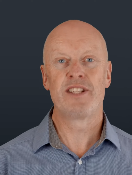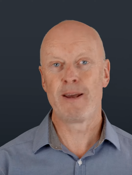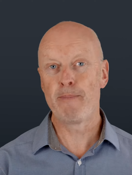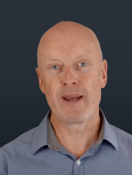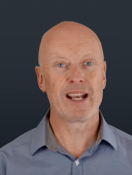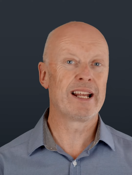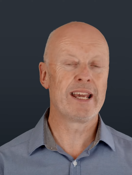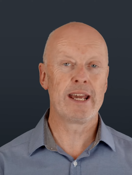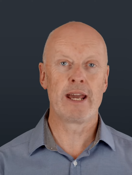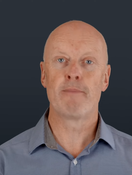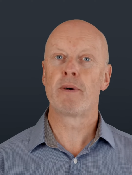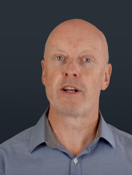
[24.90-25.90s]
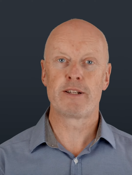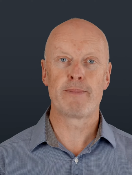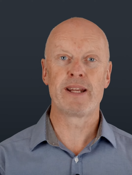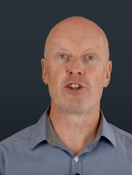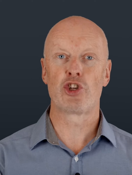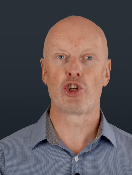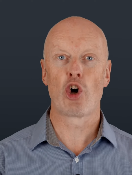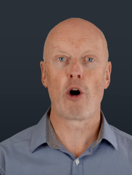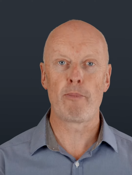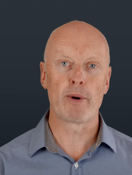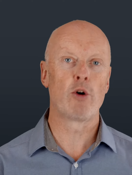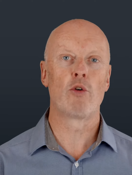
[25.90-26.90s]
Typically, it might have been a
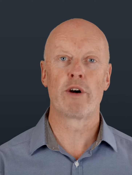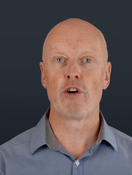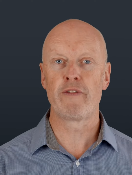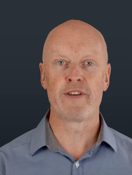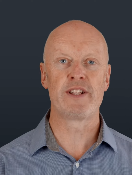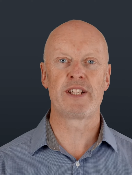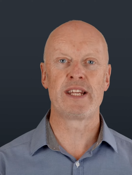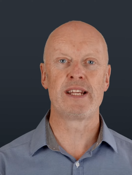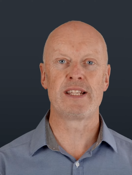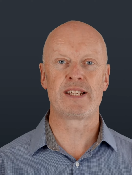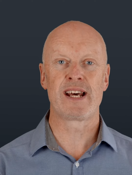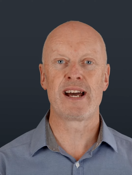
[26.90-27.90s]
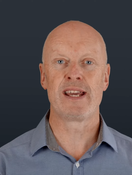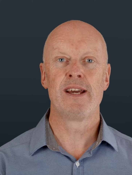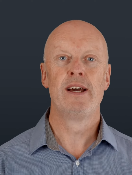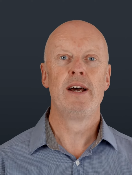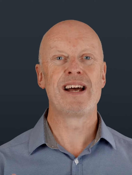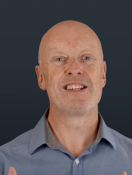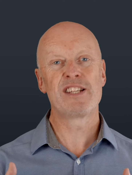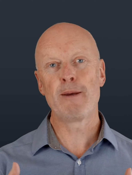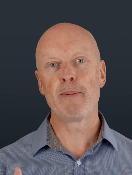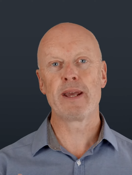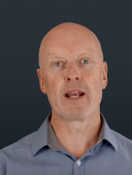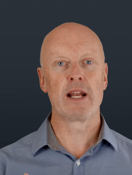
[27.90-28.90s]
shop or an office in its day, and
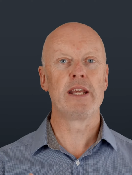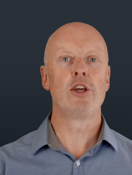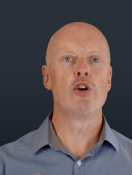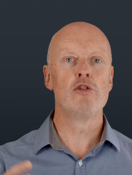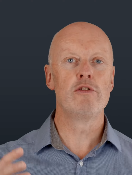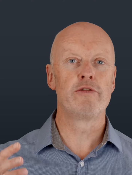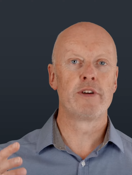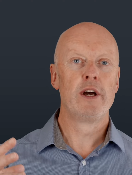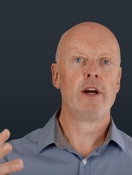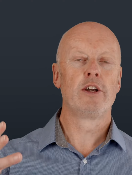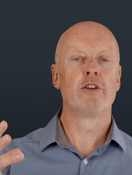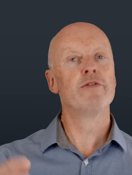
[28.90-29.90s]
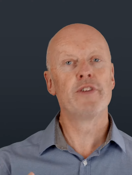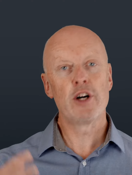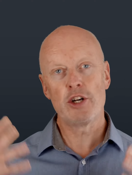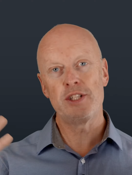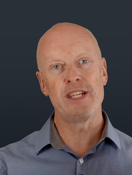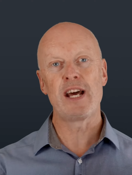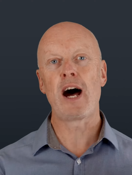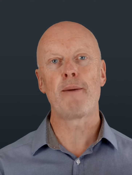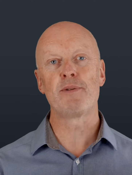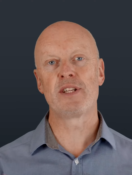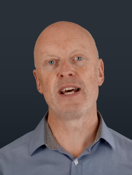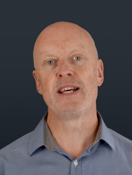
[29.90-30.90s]
typically you've converted
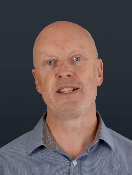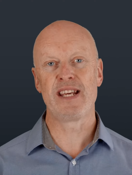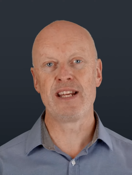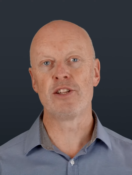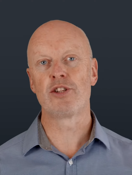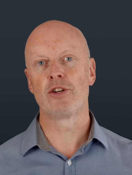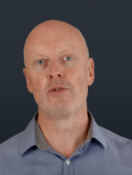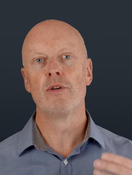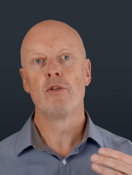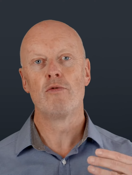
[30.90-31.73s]
upstairs into